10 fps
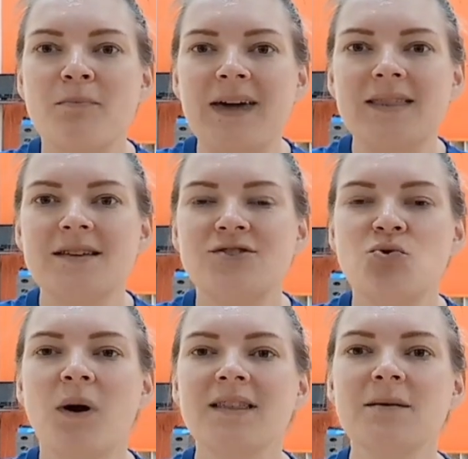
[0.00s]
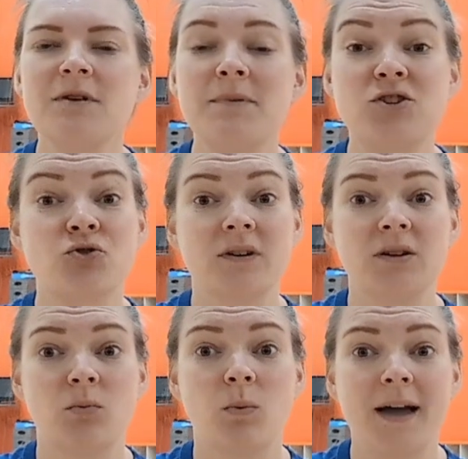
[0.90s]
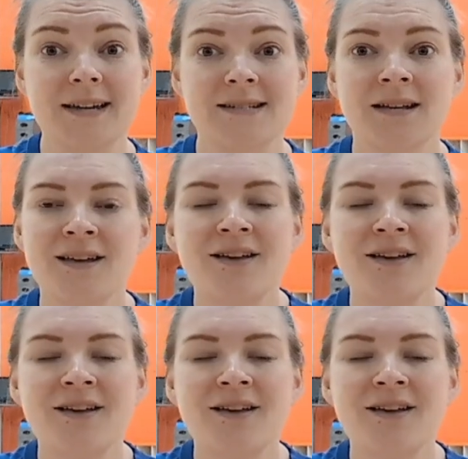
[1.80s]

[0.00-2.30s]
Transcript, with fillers: make this, you want them to be treated right.